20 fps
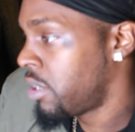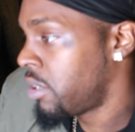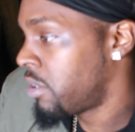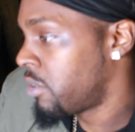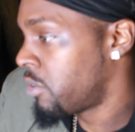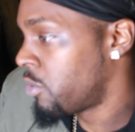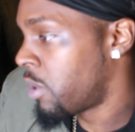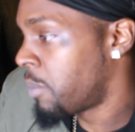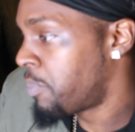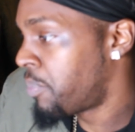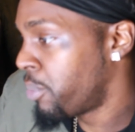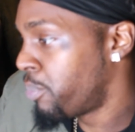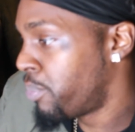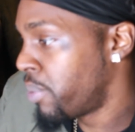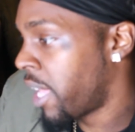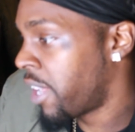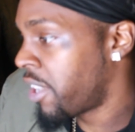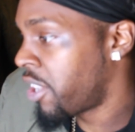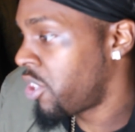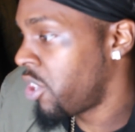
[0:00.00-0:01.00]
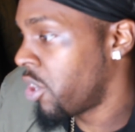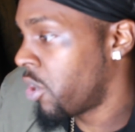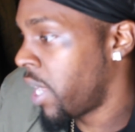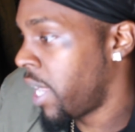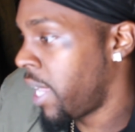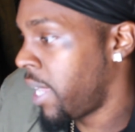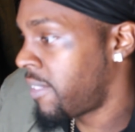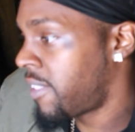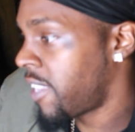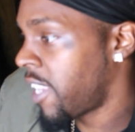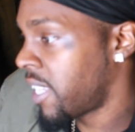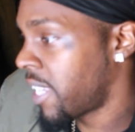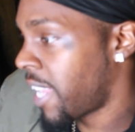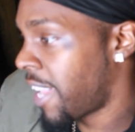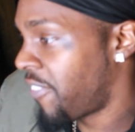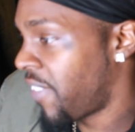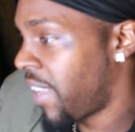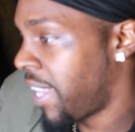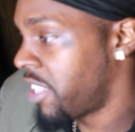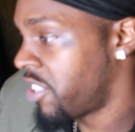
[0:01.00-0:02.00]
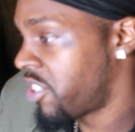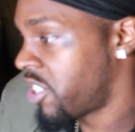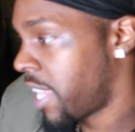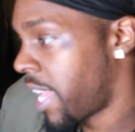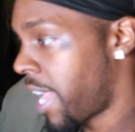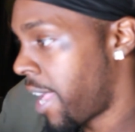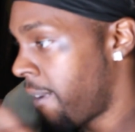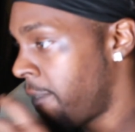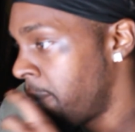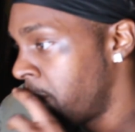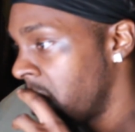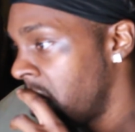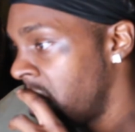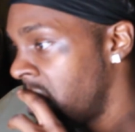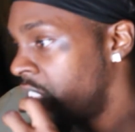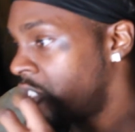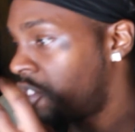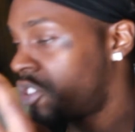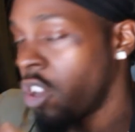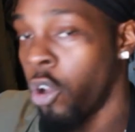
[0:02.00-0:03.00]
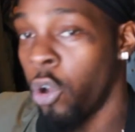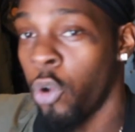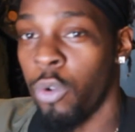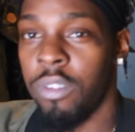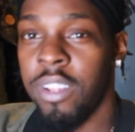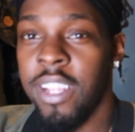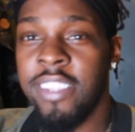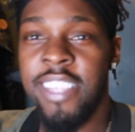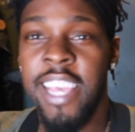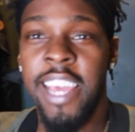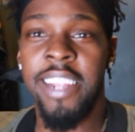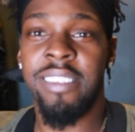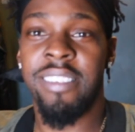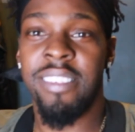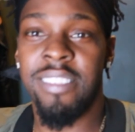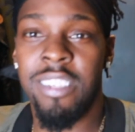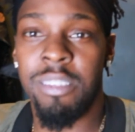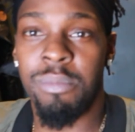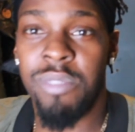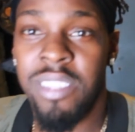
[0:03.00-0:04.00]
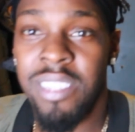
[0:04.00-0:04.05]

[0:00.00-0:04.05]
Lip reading: You don't want to put blood in your hand taking advantage of that. So let's get into some